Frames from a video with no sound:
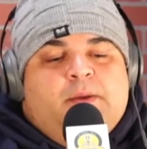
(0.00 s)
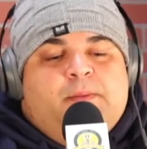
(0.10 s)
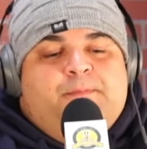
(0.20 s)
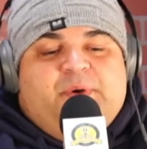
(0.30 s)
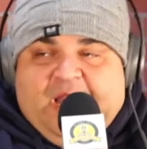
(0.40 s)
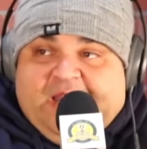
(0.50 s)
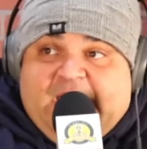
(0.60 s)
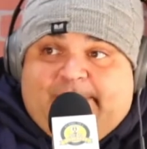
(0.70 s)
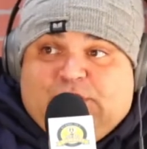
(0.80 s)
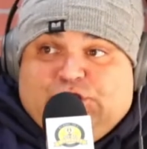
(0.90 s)
But I didn't
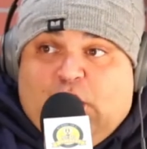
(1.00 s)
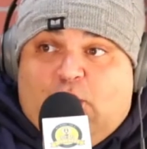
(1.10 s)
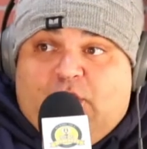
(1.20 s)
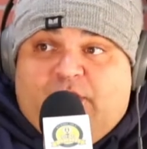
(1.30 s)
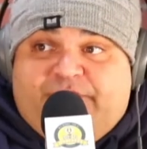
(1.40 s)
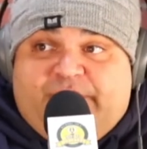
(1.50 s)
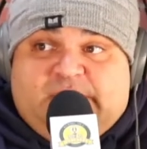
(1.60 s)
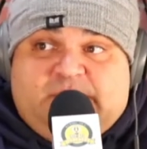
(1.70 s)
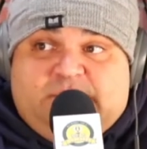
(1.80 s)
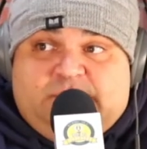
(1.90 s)
name it. So the
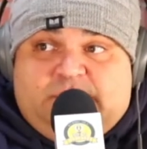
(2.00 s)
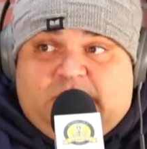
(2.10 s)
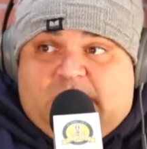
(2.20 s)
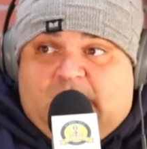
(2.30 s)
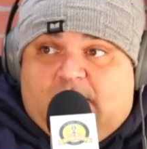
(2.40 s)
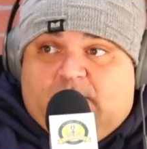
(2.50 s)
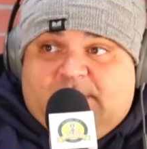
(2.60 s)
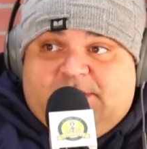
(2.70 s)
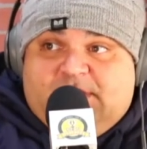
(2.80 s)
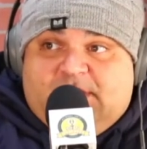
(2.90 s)
what
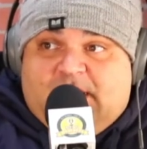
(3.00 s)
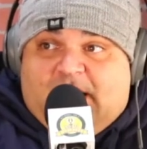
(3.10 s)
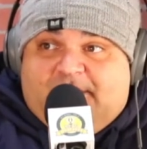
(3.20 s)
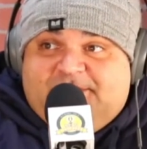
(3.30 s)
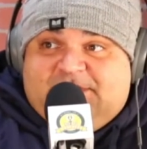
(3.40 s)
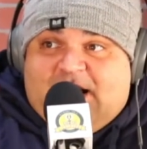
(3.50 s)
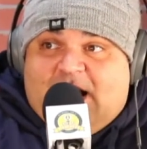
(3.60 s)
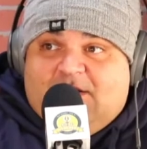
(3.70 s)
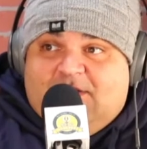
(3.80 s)
is it? Golf style.